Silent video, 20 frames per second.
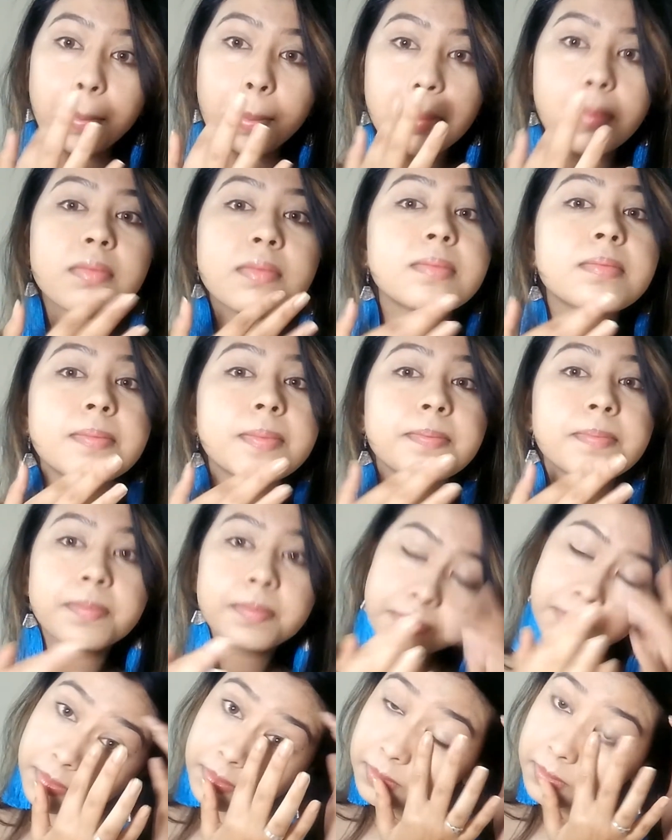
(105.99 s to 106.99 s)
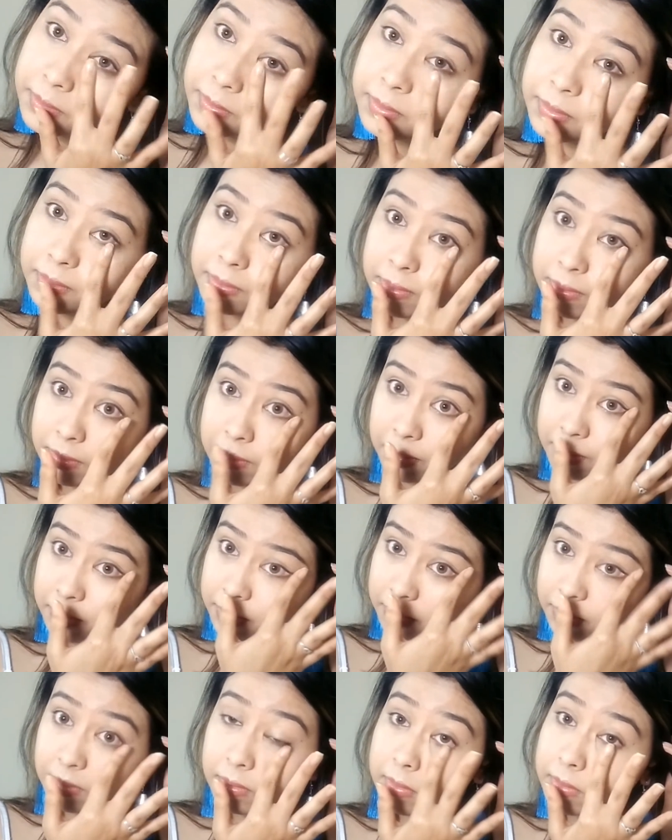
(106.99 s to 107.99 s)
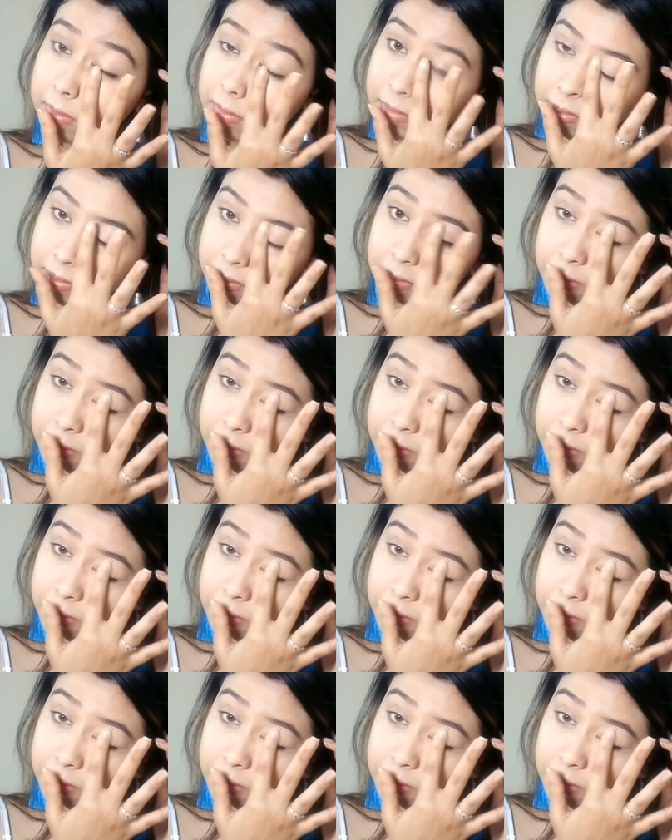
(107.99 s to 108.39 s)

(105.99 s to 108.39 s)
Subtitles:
This is a very lightweight concealer and